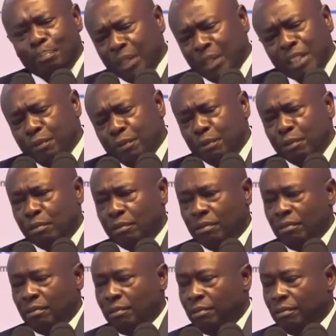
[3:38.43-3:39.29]
painful.
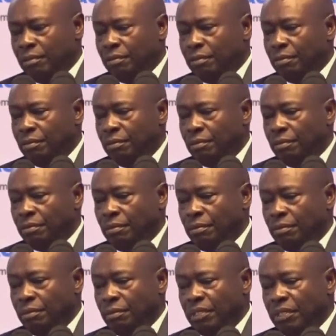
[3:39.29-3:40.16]

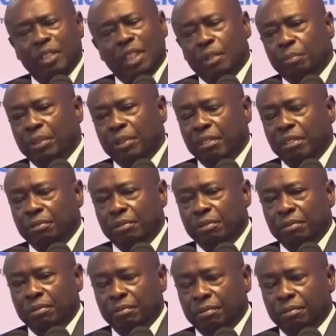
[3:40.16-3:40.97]
It's very painful.